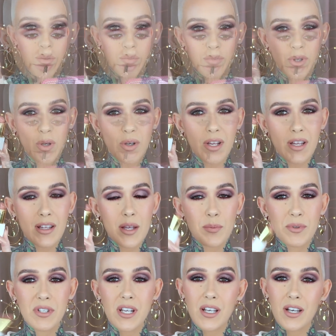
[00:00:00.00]
Beauty
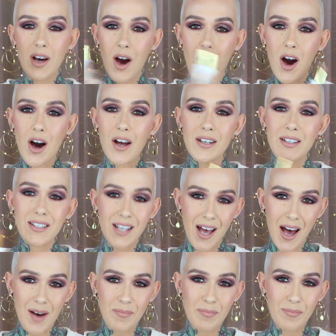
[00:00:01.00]
lipstick on top.